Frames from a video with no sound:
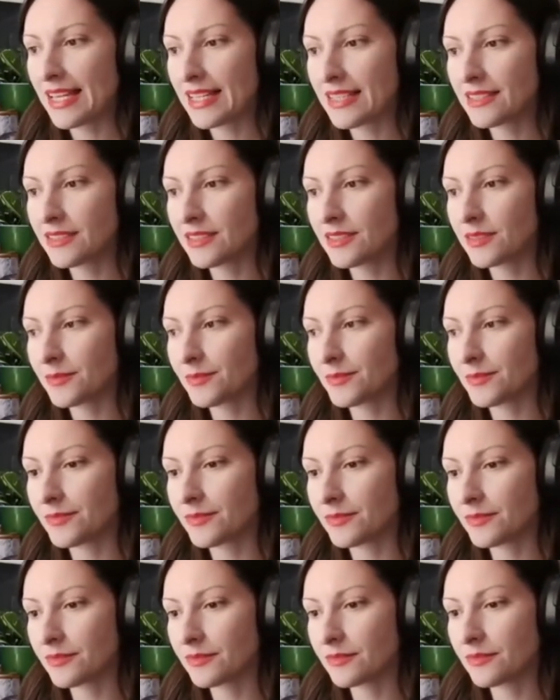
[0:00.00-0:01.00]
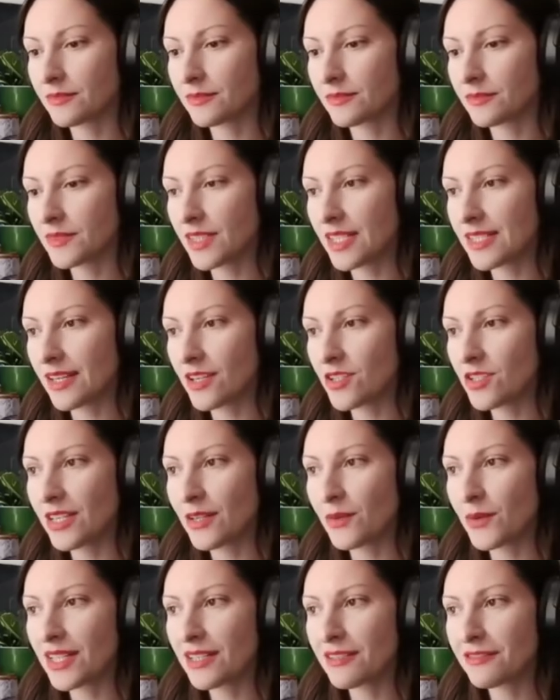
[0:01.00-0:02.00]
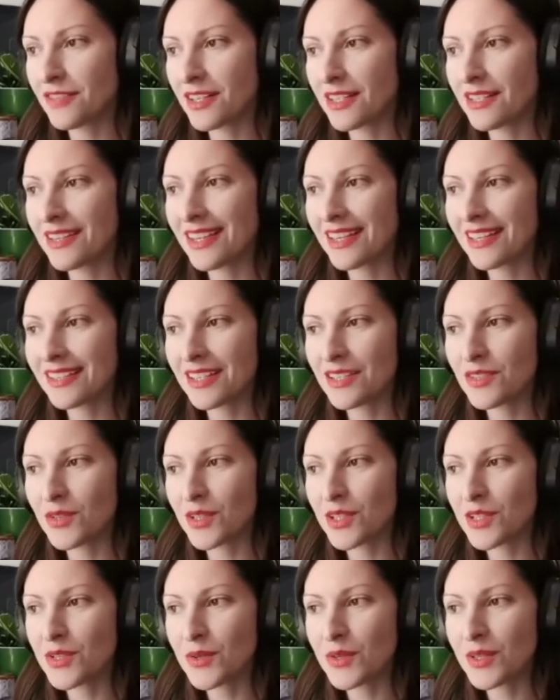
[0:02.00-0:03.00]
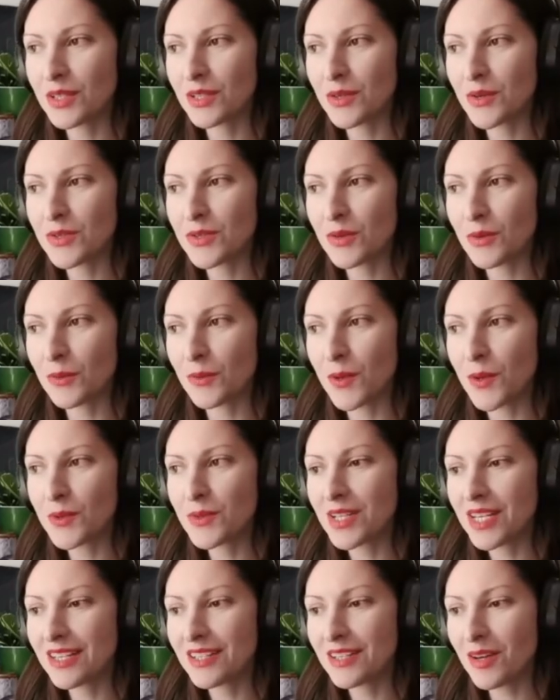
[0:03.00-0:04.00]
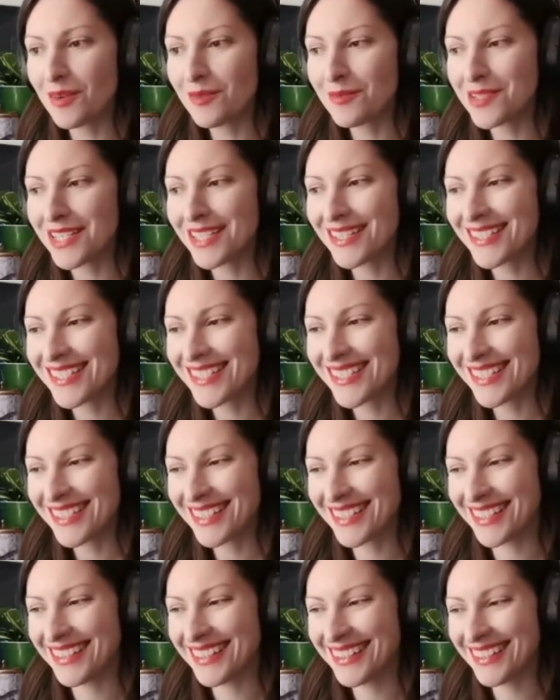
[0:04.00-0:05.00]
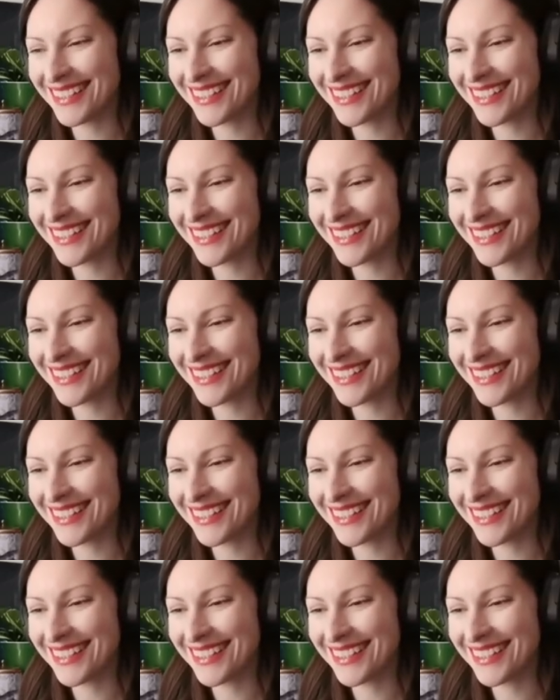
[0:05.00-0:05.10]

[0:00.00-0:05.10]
And it's actually quite a fun thing that you could do. You could also rotate objects.